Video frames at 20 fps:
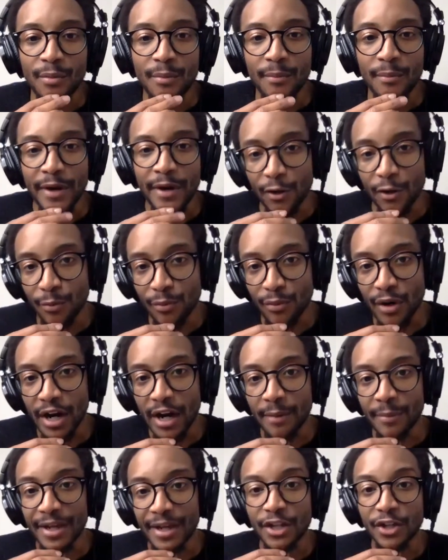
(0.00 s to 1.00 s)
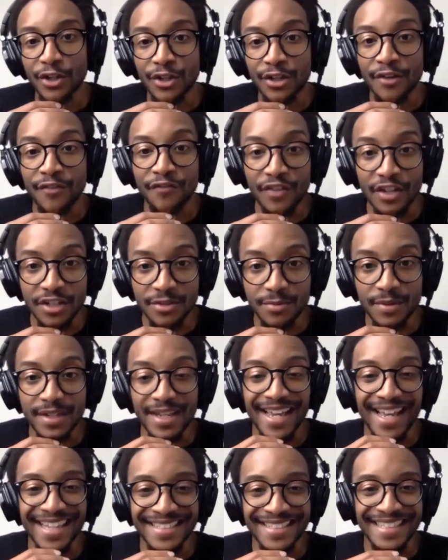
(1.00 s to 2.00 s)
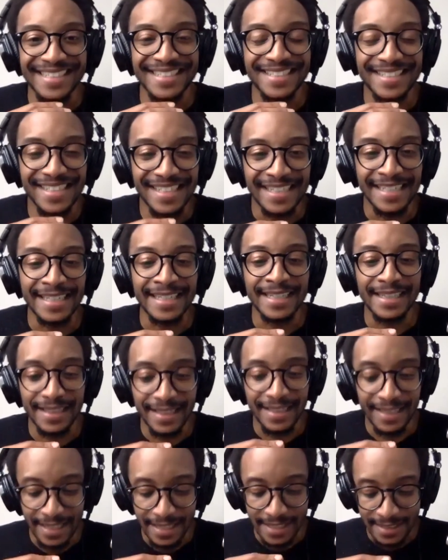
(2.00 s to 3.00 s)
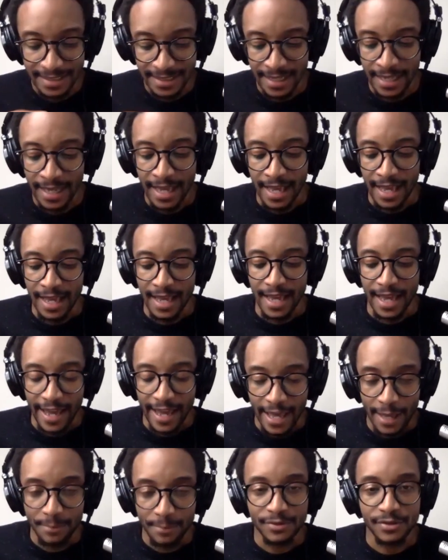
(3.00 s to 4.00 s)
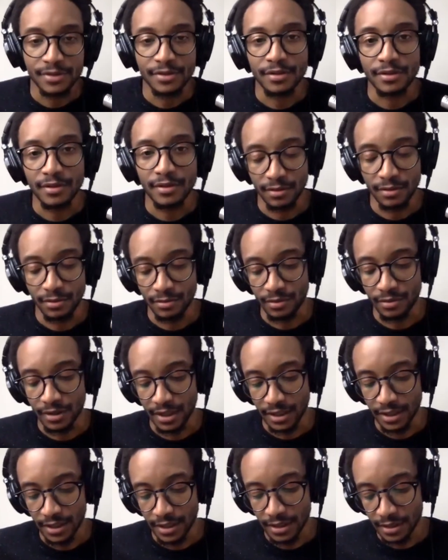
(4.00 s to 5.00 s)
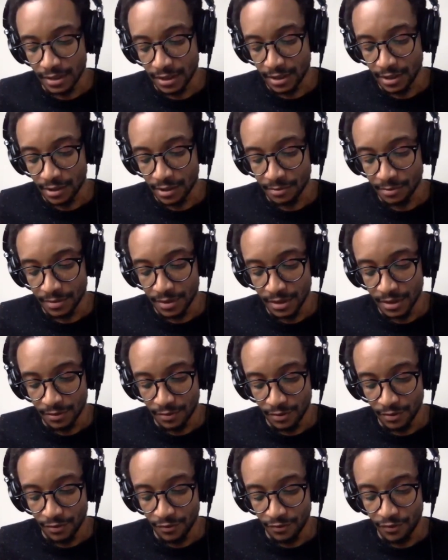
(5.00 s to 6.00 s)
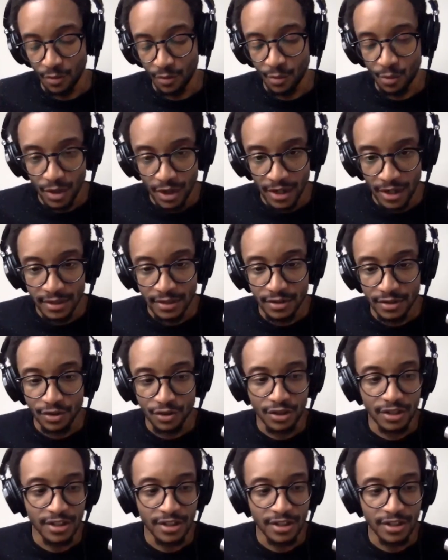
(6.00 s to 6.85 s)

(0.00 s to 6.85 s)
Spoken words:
Microprime a good investment as a cine lens? Absolutely. For one, so